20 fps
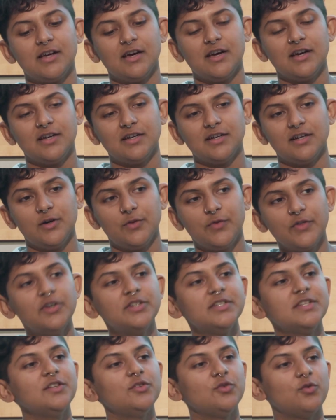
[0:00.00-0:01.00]
a
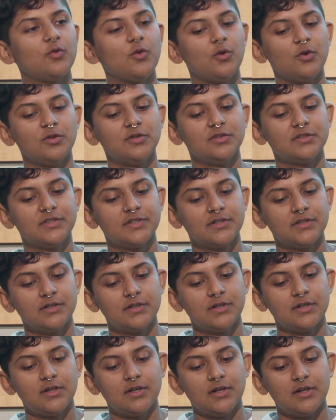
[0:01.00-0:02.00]
13-year-old
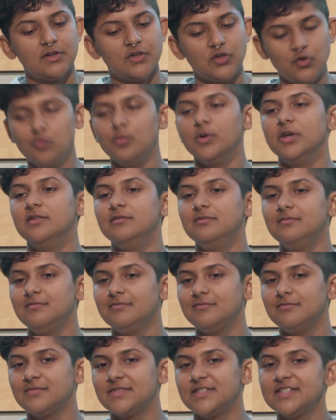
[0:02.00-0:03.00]
human
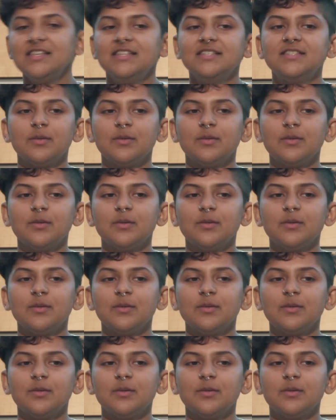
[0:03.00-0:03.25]
sees